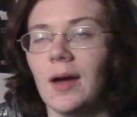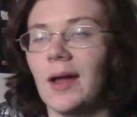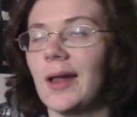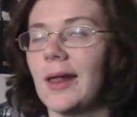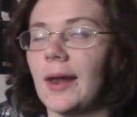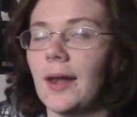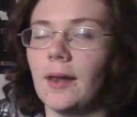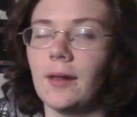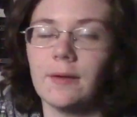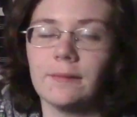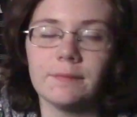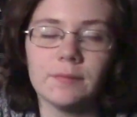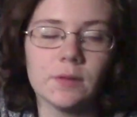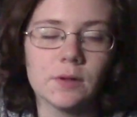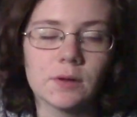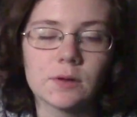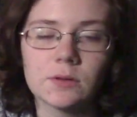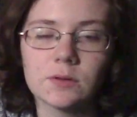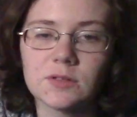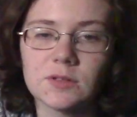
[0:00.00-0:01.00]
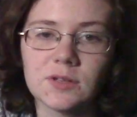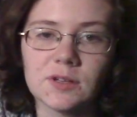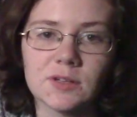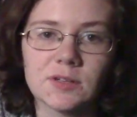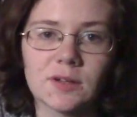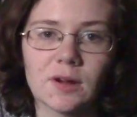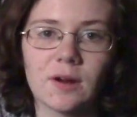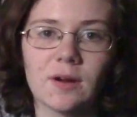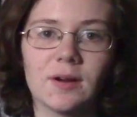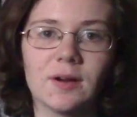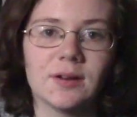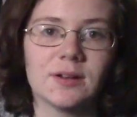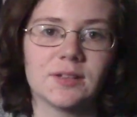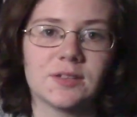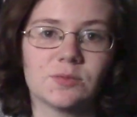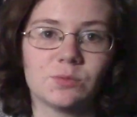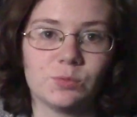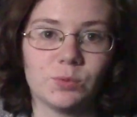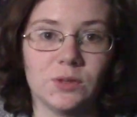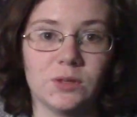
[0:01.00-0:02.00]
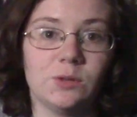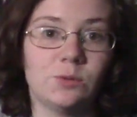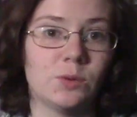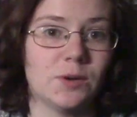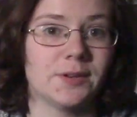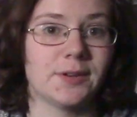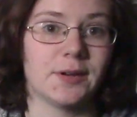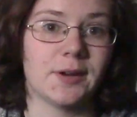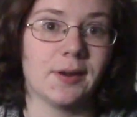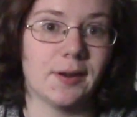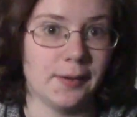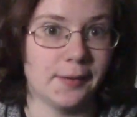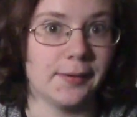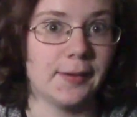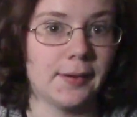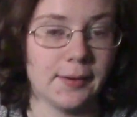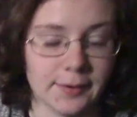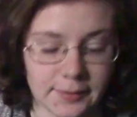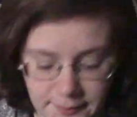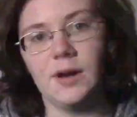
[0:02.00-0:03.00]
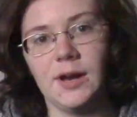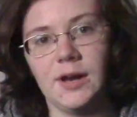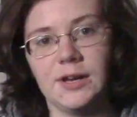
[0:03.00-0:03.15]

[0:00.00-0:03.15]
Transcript: And I love the acoustic guitar, and it's really well done again.